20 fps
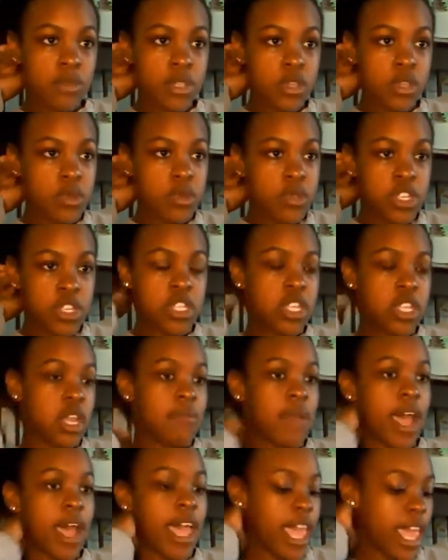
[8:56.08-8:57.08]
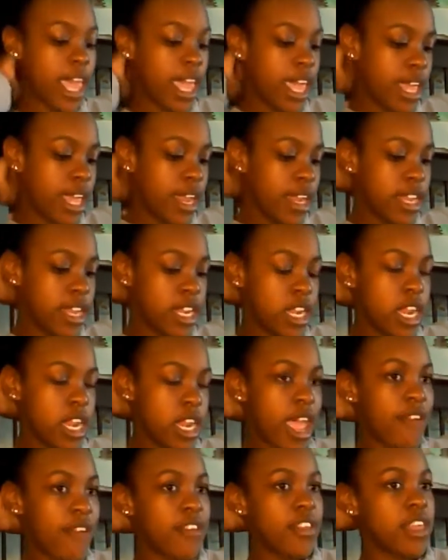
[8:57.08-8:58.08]
So just done by hand, and
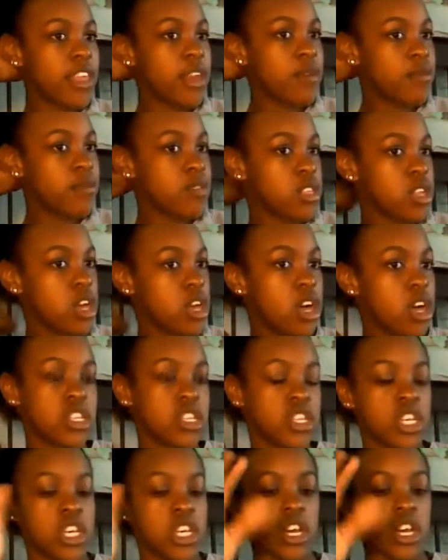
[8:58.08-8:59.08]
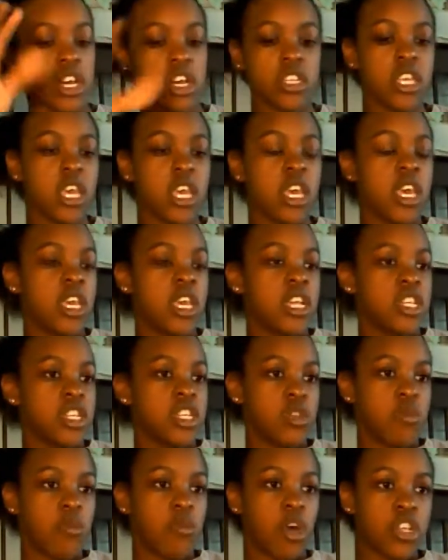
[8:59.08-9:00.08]
everything was cooked. She cooked.
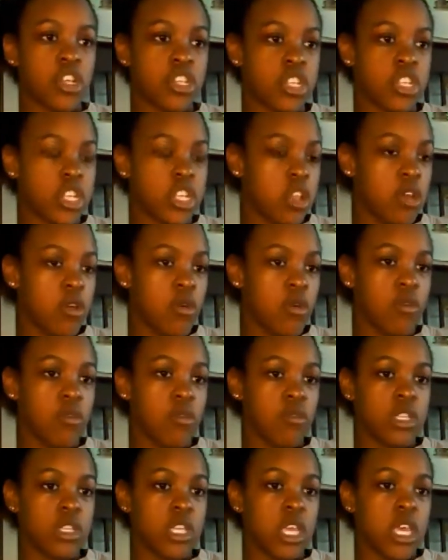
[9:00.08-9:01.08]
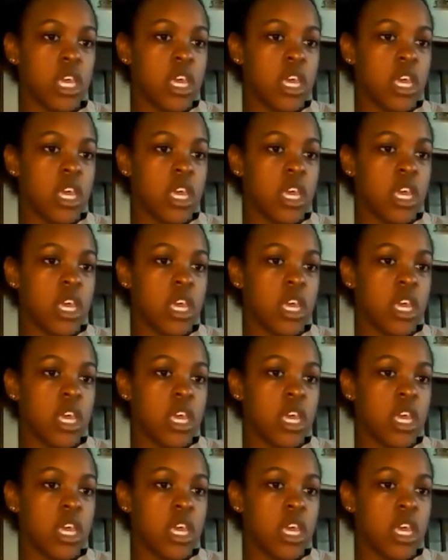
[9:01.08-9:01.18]
She washed the clothes.